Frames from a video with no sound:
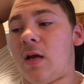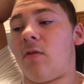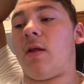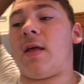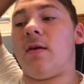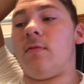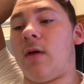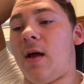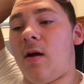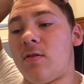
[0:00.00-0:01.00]
I don't like it.
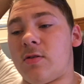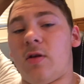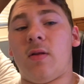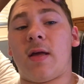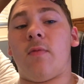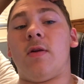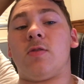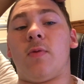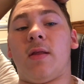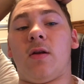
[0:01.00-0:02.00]
I also don't like it when
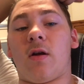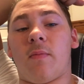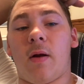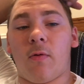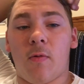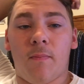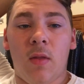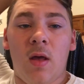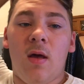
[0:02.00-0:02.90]
it's really dark in my room.